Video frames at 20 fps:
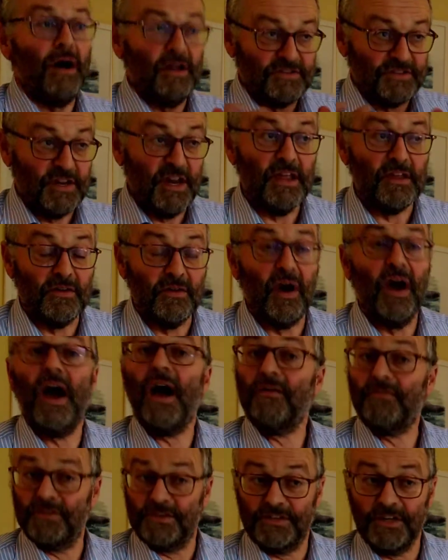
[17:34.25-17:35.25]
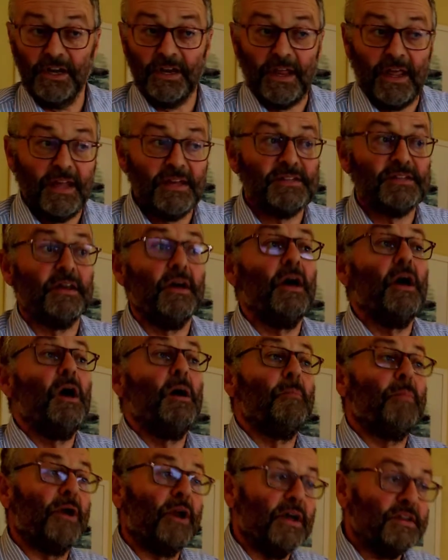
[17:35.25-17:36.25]
I tell you, I haven't done it,
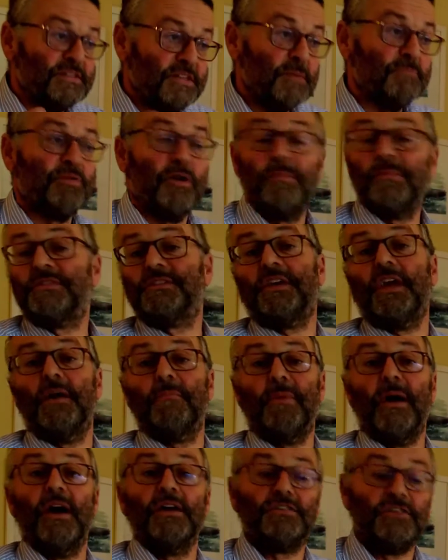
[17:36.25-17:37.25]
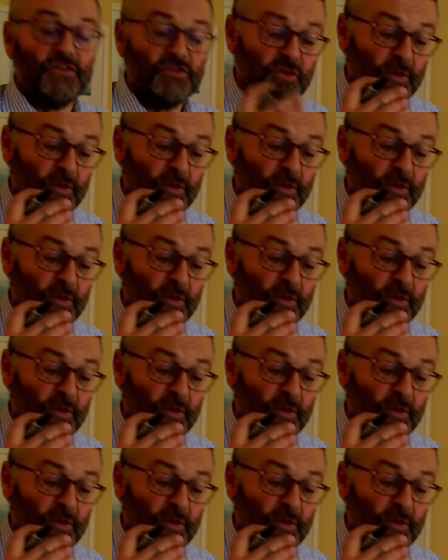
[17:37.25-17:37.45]
but I did promise to get back to you.